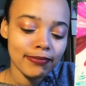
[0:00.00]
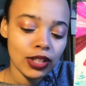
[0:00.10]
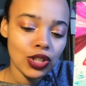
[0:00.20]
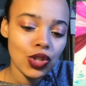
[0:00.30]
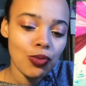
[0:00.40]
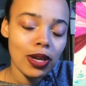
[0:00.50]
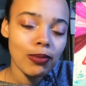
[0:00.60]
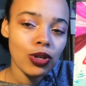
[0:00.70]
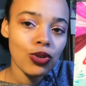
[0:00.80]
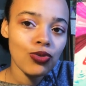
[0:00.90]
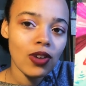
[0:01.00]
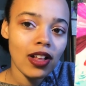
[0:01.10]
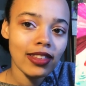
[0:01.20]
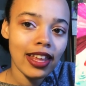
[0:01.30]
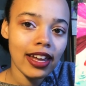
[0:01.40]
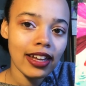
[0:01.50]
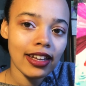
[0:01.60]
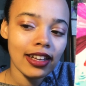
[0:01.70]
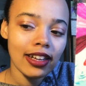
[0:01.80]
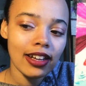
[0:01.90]
So maybe you felt
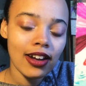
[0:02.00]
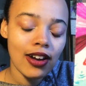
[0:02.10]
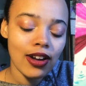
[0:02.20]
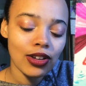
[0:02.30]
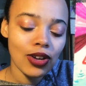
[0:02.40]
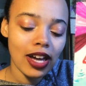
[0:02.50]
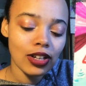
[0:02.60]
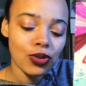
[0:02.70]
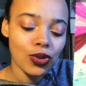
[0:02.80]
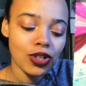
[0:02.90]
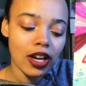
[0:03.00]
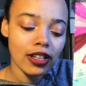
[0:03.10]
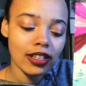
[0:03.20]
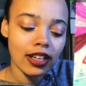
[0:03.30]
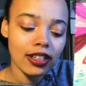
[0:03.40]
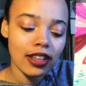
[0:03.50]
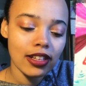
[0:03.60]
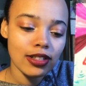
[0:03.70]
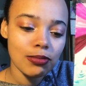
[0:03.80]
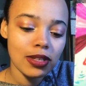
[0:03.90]
like you had to hold on tight to
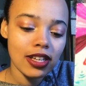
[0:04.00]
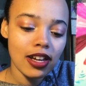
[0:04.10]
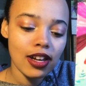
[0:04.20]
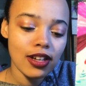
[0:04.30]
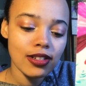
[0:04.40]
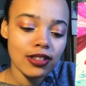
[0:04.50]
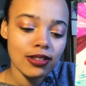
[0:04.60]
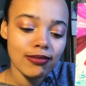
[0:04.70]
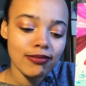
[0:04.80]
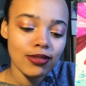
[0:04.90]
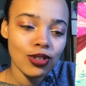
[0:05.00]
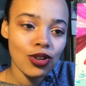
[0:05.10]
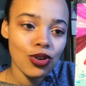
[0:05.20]
this because you know,